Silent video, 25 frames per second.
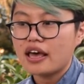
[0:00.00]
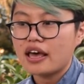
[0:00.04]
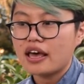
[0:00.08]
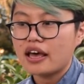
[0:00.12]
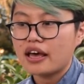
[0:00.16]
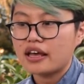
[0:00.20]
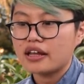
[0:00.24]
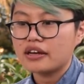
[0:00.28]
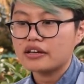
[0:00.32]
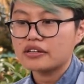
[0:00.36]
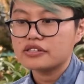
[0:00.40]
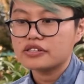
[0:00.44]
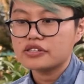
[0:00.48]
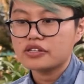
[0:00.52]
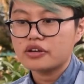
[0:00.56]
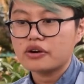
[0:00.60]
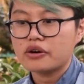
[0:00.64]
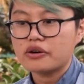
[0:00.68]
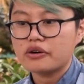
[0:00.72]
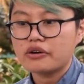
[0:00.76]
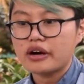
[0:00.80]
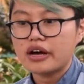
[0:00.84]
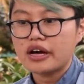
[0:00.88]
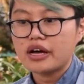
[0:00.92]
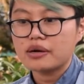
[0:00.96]
And
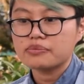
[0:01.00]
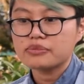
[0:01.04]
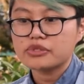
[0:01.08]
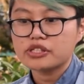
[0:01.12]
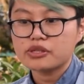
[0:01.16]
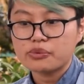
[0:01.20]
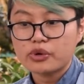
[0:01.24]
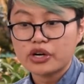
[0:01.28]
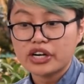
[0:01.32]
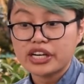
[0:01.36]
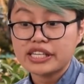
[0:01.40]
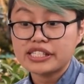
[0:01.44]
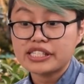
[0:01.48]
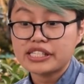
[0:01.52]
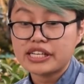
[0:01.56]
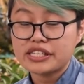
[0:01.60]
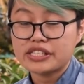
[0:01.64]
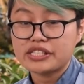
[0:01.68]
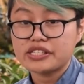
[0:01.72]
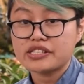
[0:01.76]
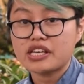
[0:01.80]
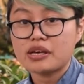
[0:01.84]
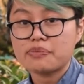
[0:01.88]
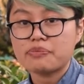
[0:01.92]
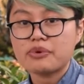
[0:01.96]
so some
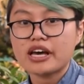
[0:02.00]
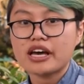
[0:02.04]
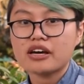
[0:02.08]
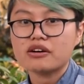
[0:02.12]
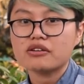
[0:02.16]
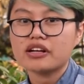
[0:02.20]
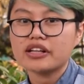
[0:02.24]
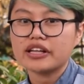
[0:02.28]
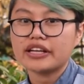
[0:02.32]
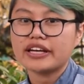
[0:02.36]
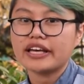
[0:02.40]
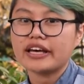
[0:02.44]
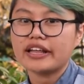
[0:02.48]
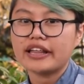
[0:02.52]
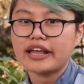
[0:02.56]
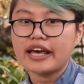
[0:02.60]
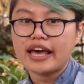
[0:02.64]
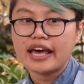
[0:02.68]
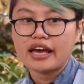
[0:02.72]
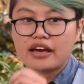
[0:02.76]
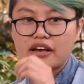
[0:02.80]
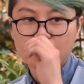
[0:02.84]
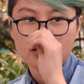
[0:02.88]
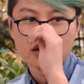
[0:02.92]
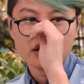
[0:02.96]
organizations, API Equality LA,